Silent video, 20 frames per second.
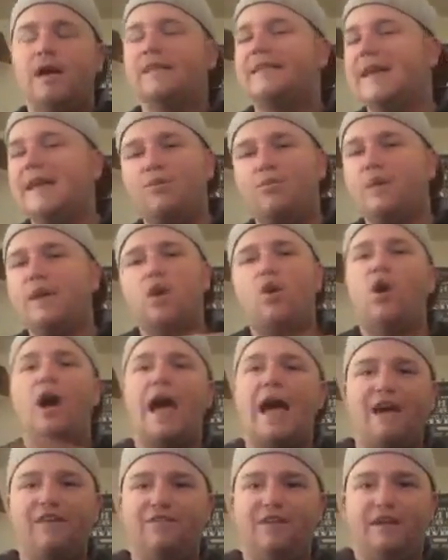They we don't
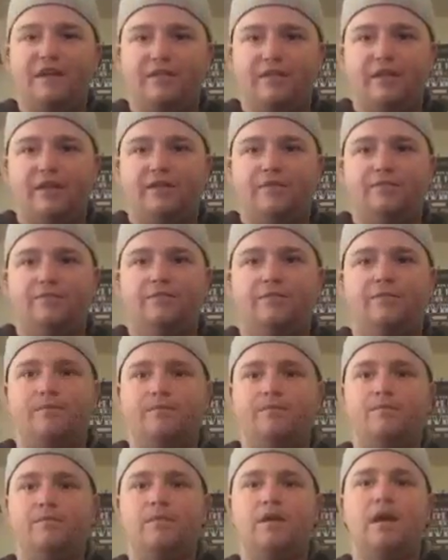have anything.
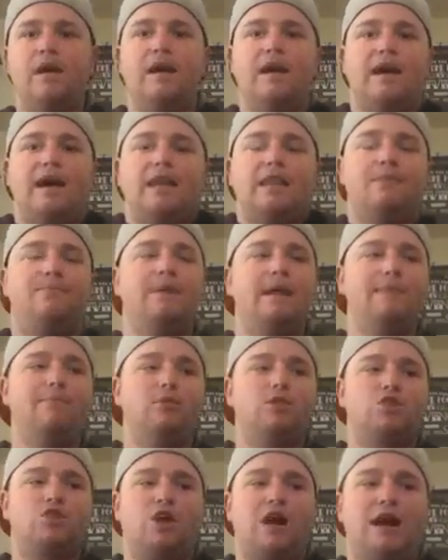And the
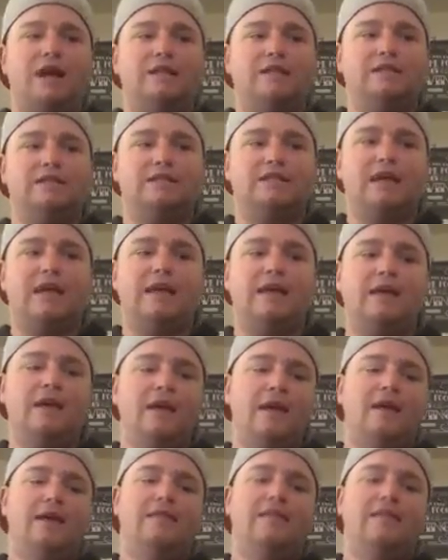people trying to say